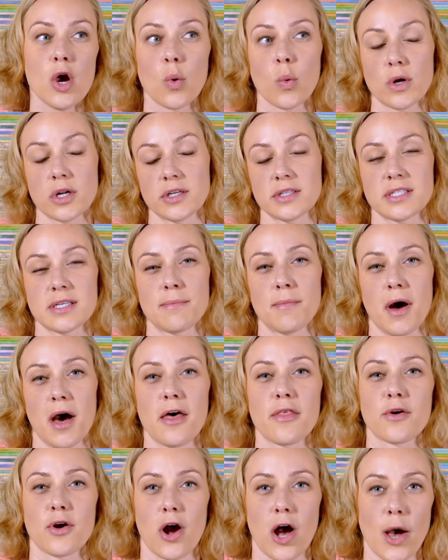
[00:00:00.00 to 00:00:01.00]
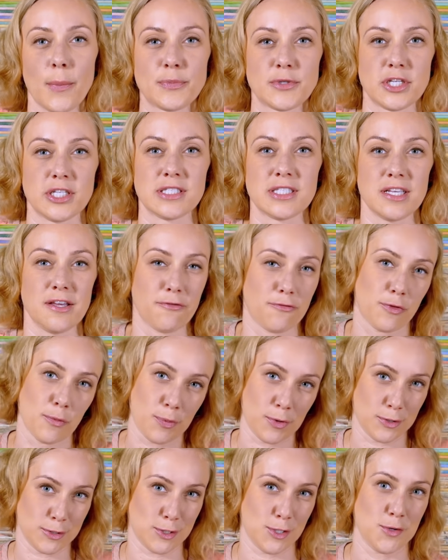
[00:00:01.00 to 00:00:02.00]
what are some other options if the
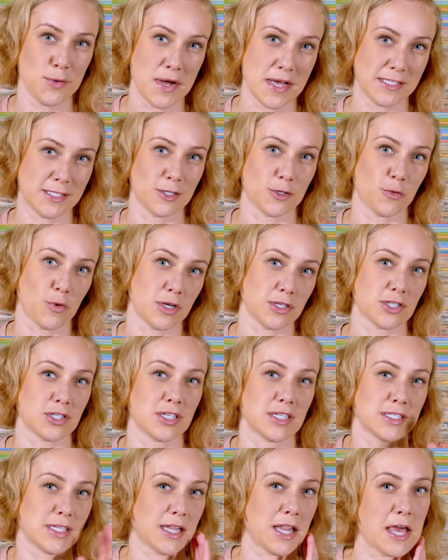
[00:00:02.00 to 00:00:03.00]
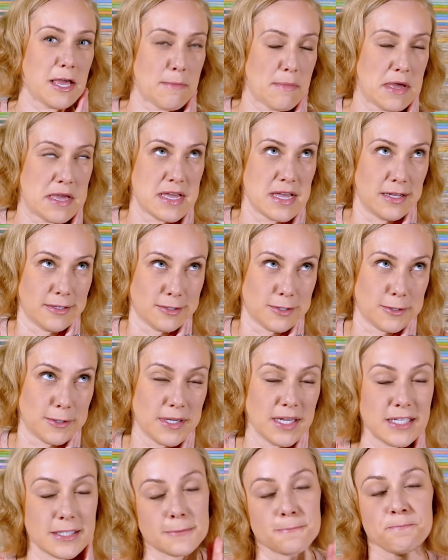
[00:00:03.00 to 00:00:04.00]
person who asked this question doesn't like my answer?
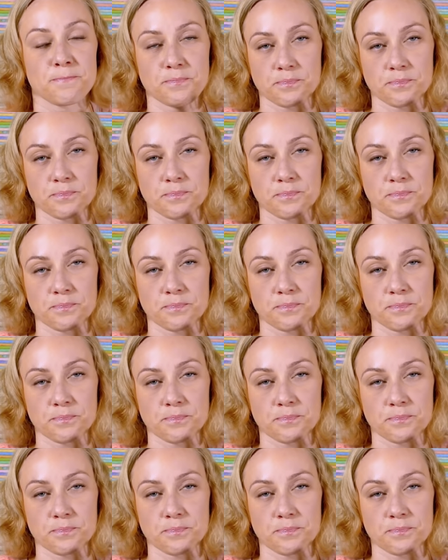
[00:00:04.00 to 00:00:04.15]
Because